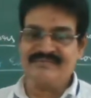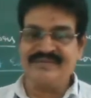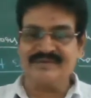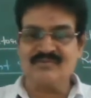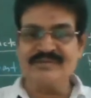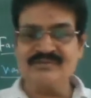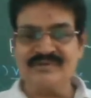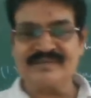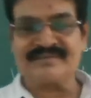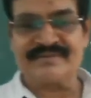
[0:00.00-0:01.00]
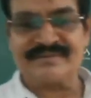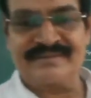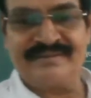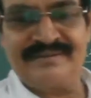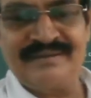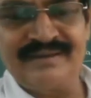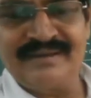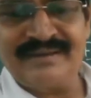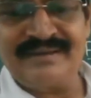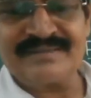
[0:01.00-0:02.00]
we are going to discuss here
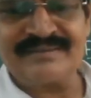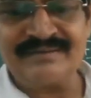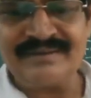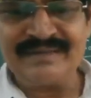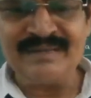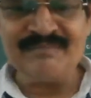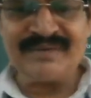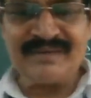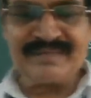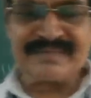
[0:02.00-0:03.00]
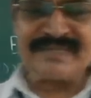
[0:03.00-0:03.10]
is the imperialistic